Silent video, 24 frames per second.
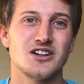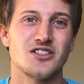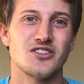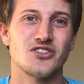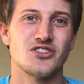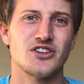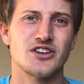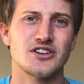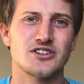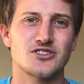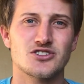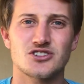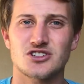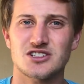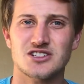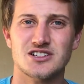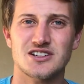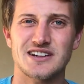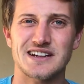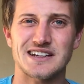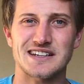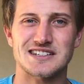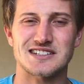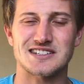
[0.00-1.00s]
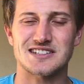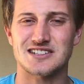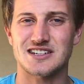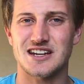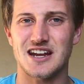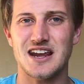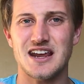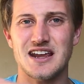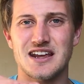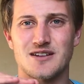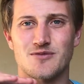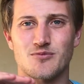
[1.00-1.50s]
then you're just going to
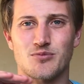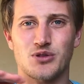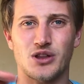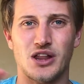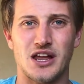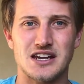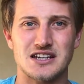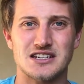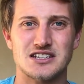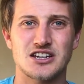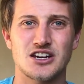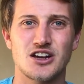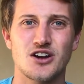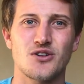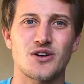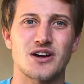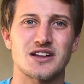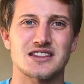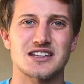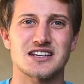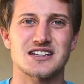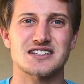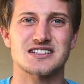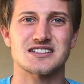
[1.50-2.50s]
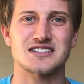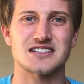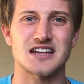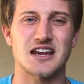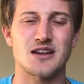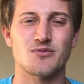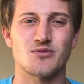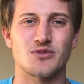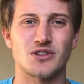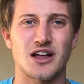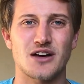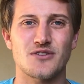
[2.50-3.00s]
stay and plateau at that
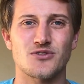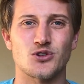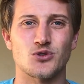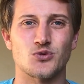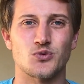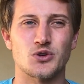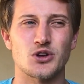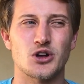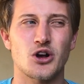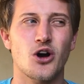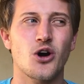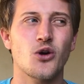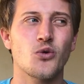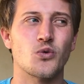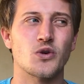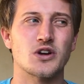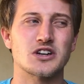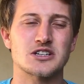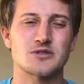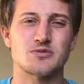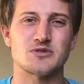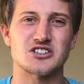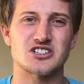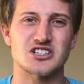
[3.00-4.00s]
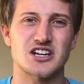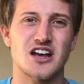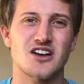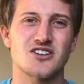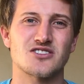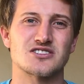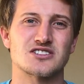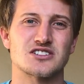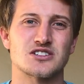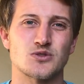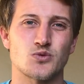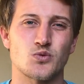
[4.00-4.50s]
same level. We all want to be
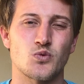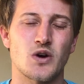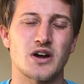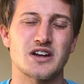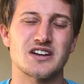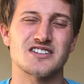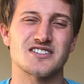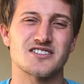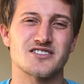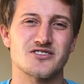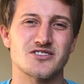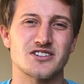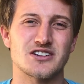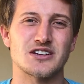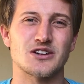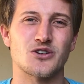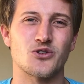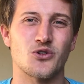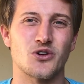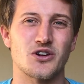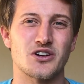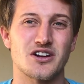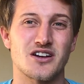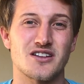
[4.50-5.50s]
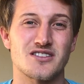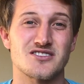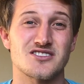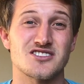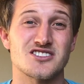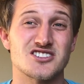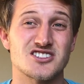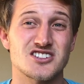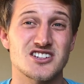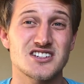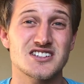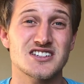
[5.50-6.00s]
challenged to one degree or another,
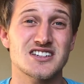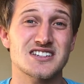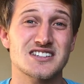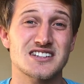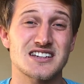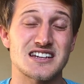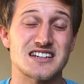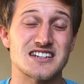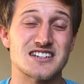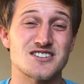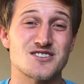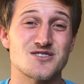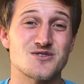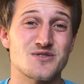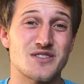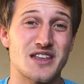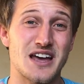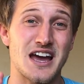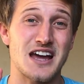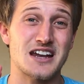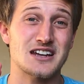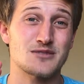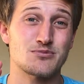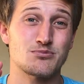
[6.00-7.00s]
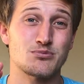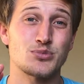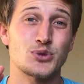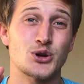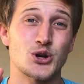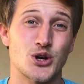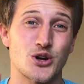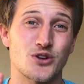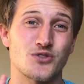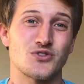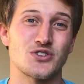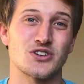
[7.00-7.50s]
and Jesus can do that
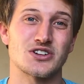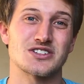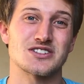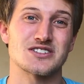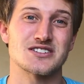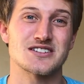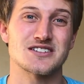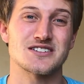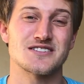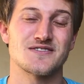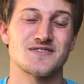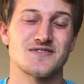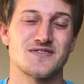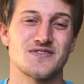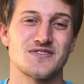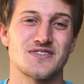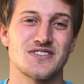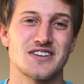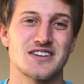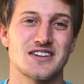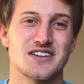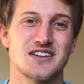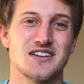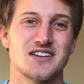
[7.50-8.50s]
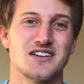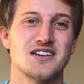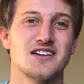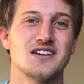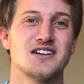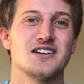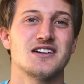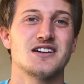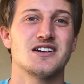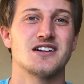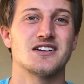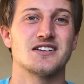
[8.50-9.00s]
perfectly.
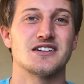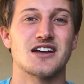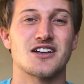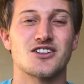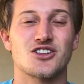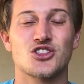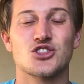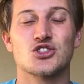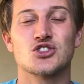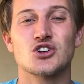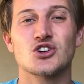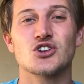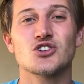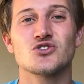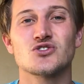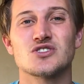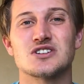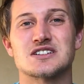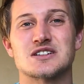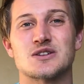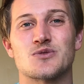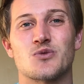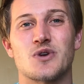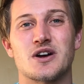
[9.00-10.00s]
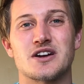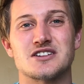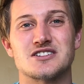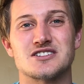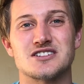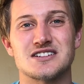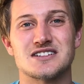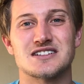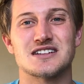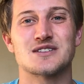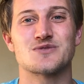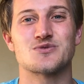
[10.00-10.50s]
Now, the third reason why
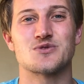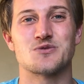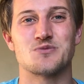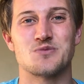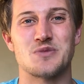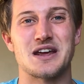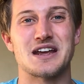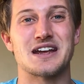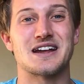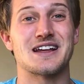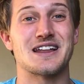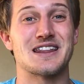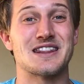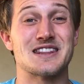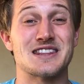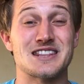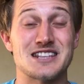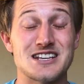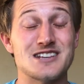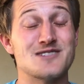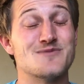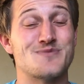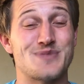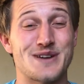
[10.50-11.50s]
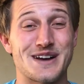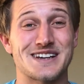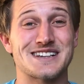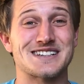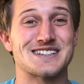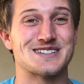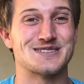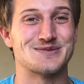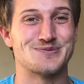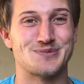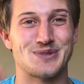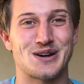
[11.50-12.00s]
Jesus would make the
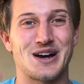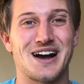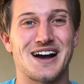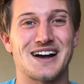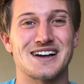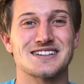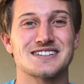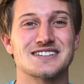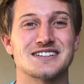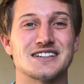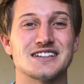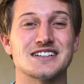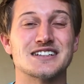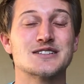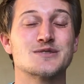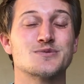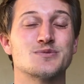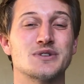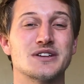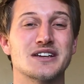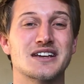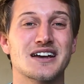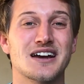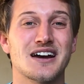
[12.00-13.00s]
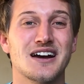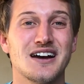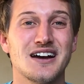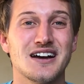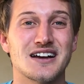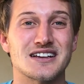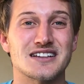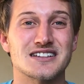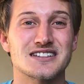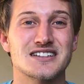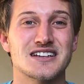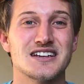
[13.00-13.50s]
best boss is
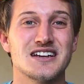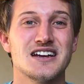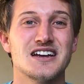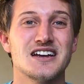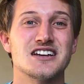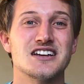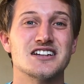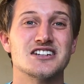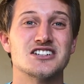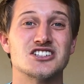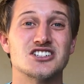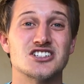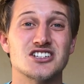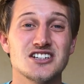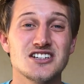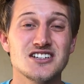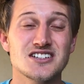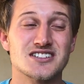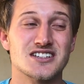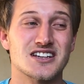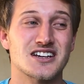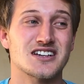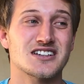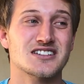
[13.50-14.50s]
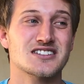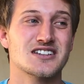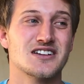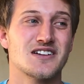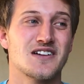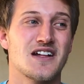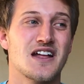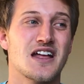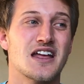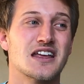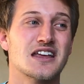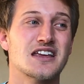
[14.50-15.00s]
because Jesus,
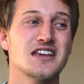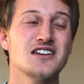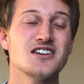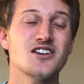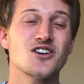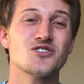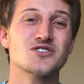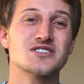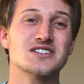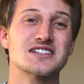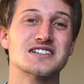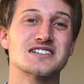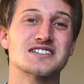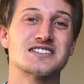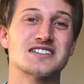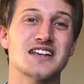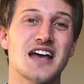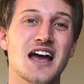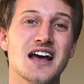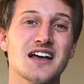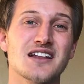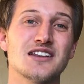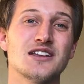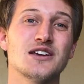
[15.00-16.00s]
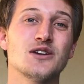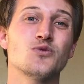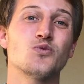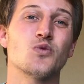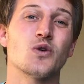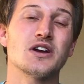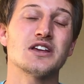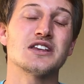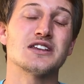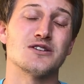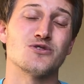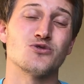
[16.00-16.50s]
he knows exactly
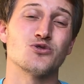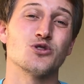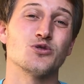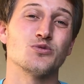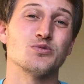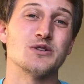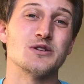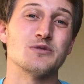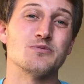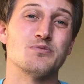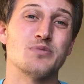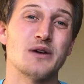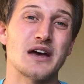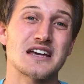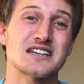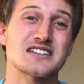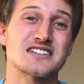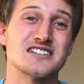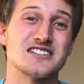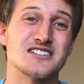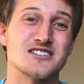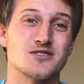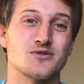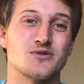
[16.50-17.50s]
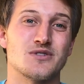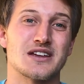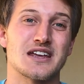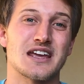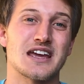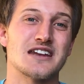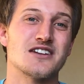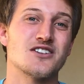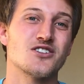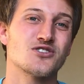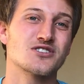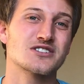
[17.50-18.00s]
what you will be best doing
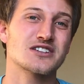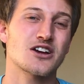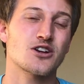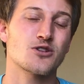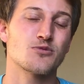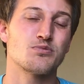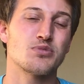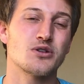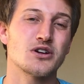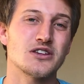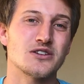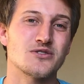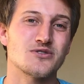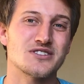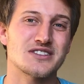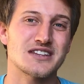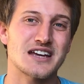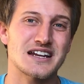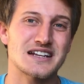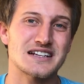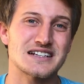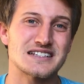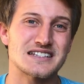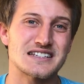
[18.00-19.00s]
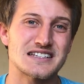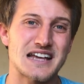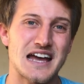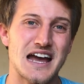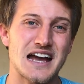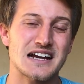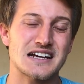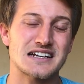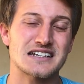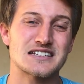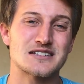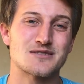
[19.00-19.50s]
and knows how to put you in that
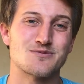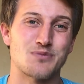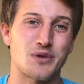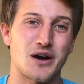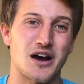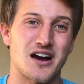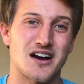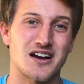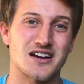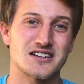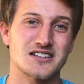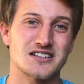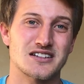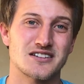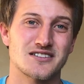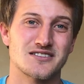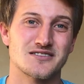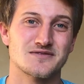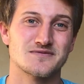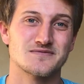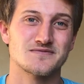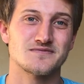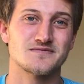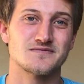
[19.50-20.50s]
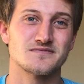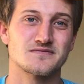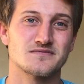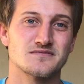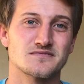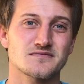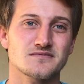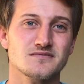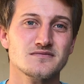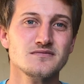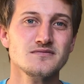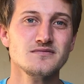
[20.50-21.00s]
exact spot.
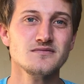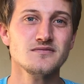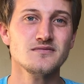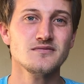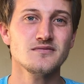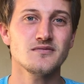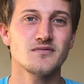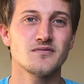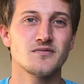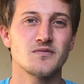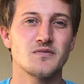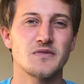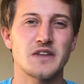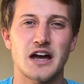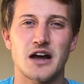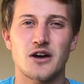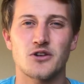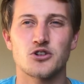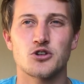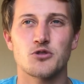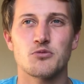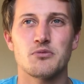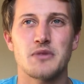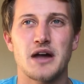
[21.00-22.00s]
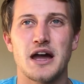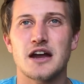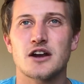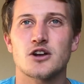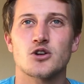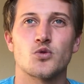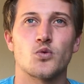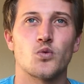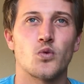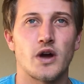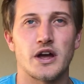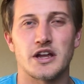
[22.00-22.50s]
Now, no matter
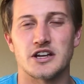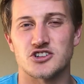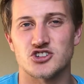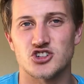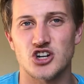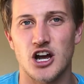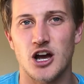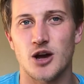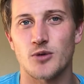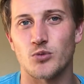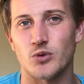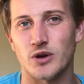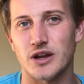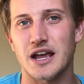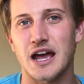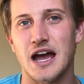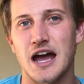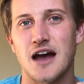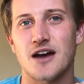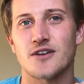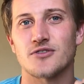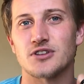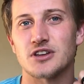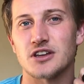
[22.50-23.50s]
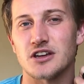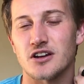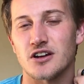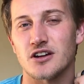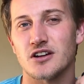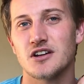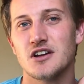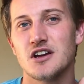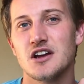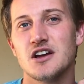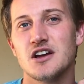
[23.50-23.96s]
what job we have here,